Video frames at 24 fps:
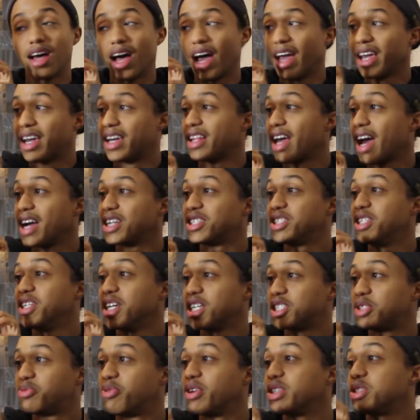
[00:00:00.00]
i can
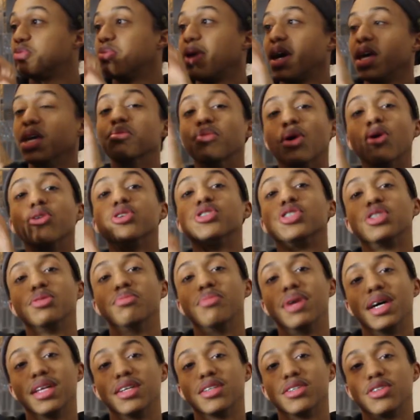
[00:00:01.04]
actually express my
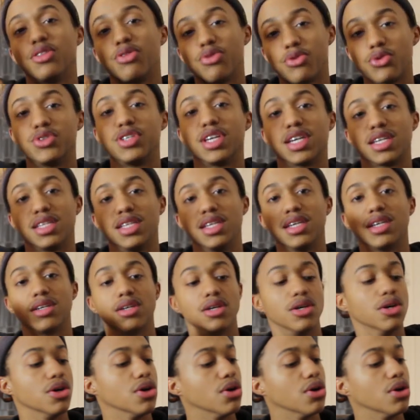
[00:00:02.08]
emotion better through technique